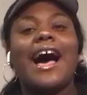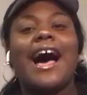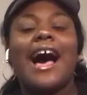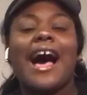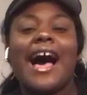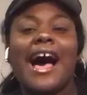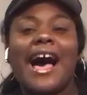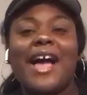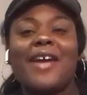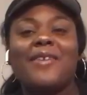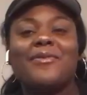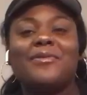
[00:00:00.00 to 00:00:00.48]

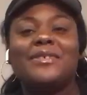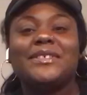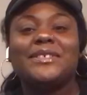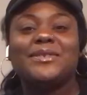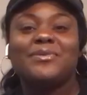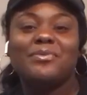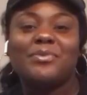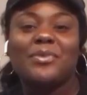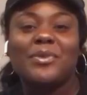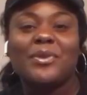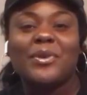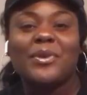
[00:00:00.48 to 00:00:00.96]
I was
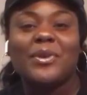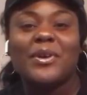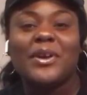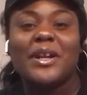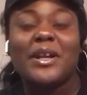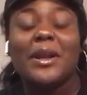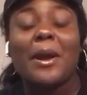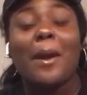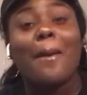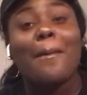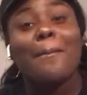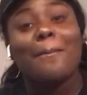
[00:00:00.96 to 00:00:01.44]

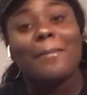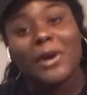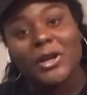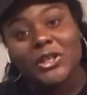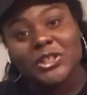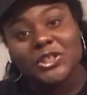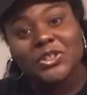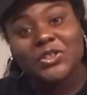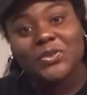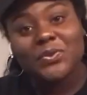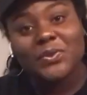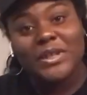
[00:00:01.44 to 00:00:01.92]
born
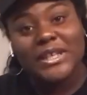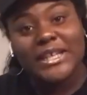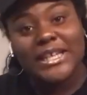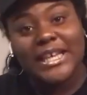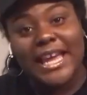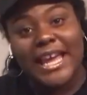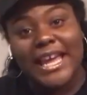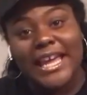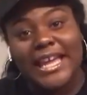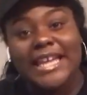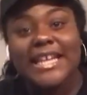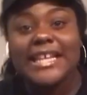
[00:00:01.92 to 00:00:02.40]
March
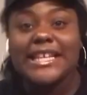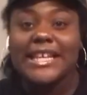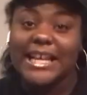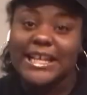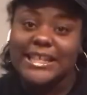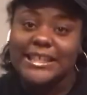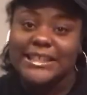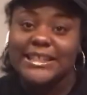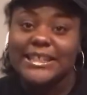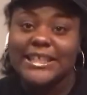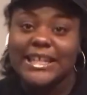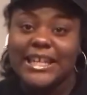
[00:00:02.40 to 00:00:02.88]
28,
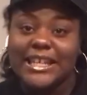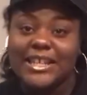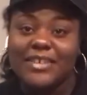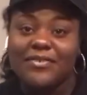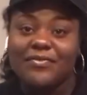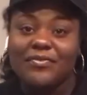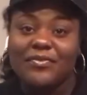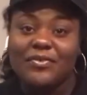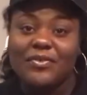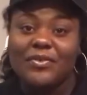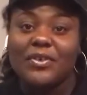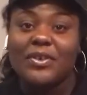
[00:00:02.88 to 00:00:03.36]

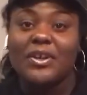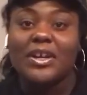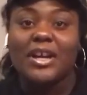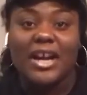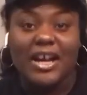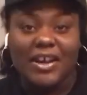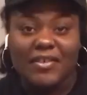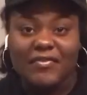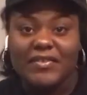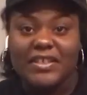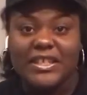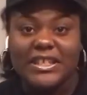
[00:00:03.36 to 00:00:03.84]
1994,
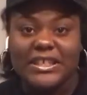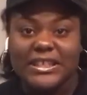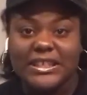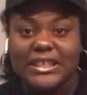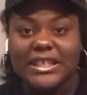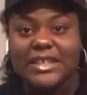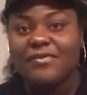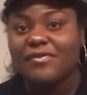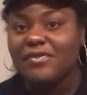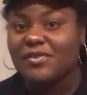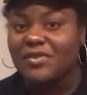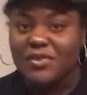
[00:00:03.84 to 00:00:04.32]

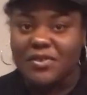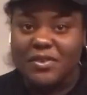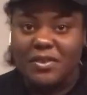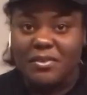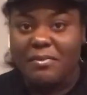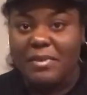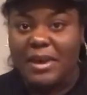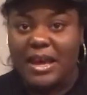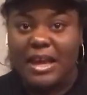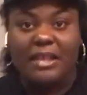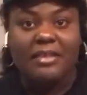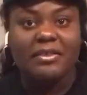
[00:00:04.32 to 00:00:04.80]
obviously if you do the
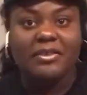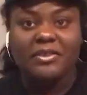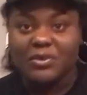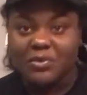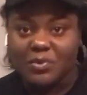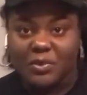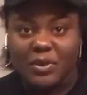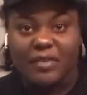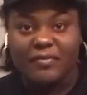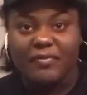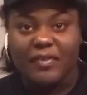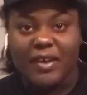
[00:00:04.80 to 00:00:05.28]
math,
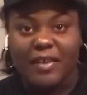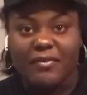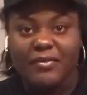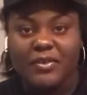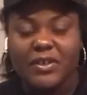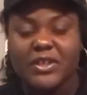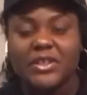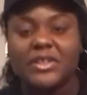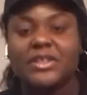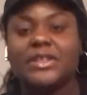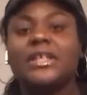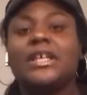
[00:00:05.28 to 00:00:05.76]
25
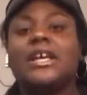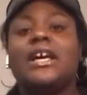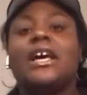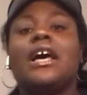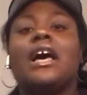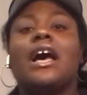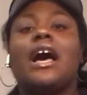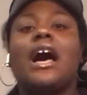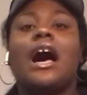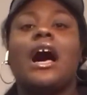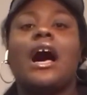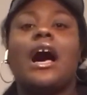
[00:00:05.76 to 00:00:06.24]
years.
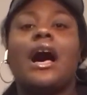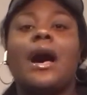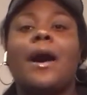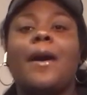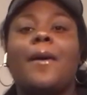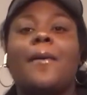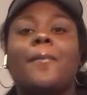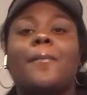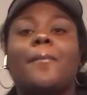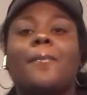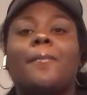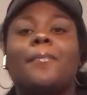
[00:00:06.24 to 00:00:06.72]

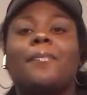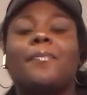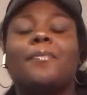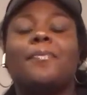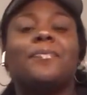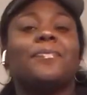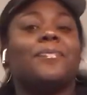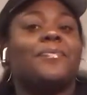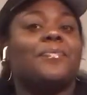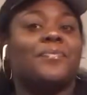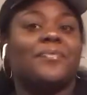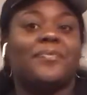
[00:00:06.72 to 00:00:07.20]

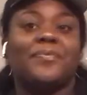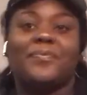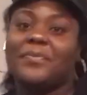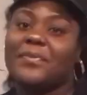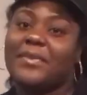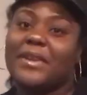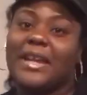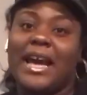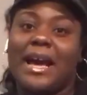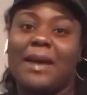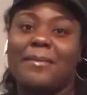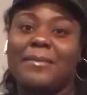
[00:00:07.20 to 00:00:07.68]

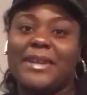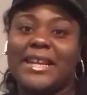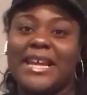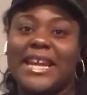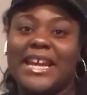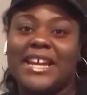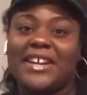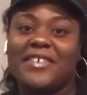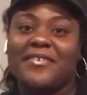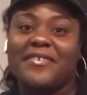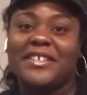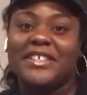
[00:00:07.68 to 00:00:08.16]
I'm an
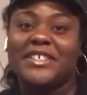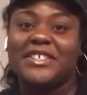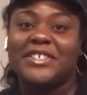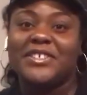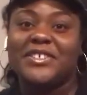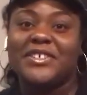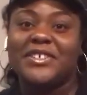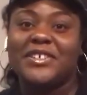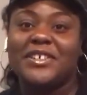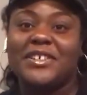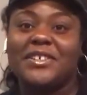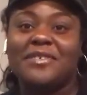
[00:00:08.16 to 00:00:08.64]
Aries,
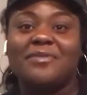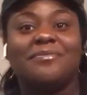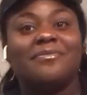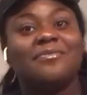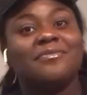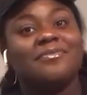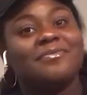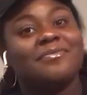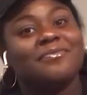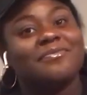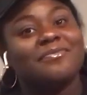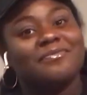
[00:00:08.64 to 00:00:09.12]
y'all.
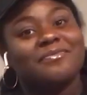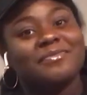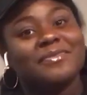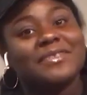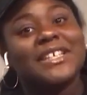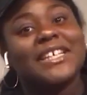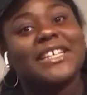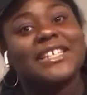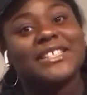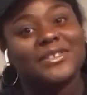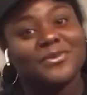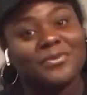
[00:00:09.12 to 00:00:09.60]

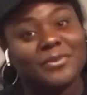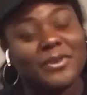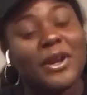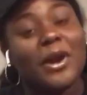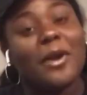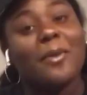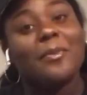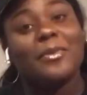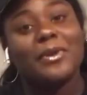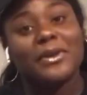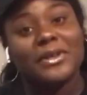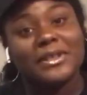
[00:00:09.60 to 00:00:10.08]
Yes, we
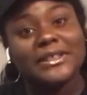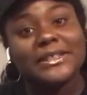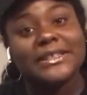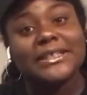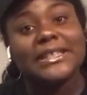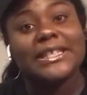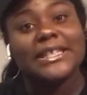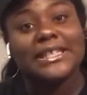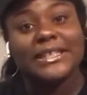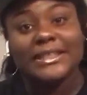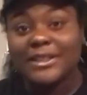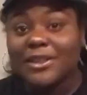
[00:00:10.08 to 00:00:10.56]
are
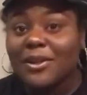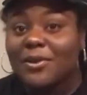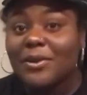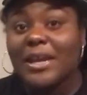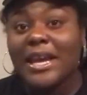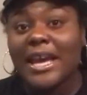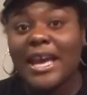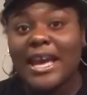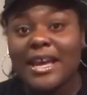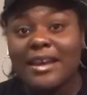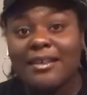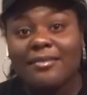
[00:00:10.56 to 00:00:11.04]
bossy. It's
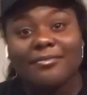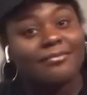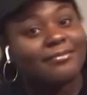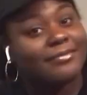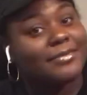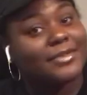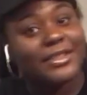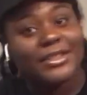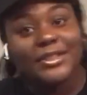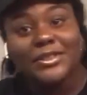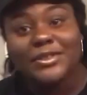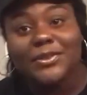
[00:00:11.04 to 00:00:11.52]
okay,
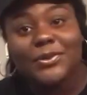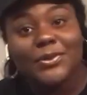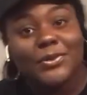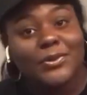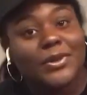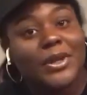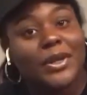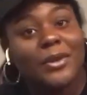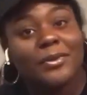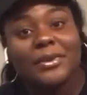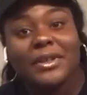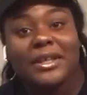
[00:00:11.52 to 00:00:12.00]
because who
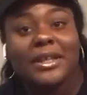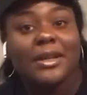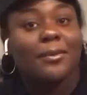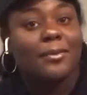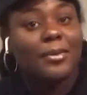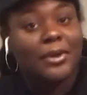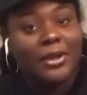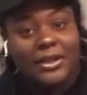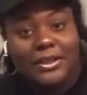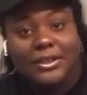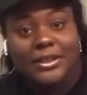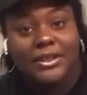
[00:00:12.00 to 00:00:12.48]
don't need a
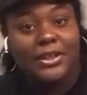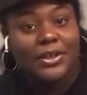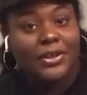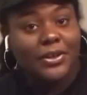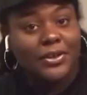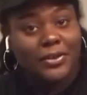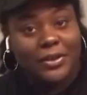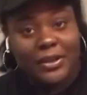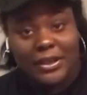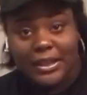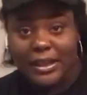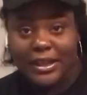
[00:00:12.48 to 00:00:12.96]
boss
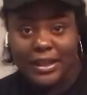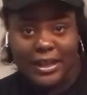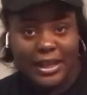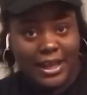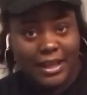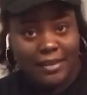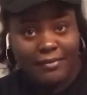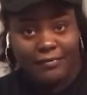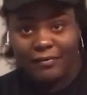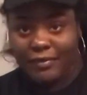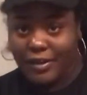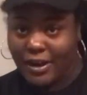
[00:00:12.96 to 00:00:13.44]
girl in their
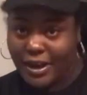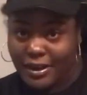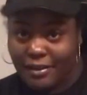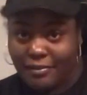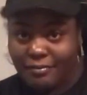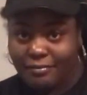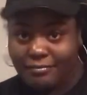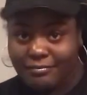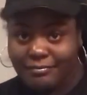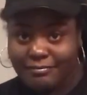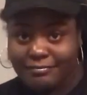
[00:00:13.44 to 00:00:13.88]
life, right?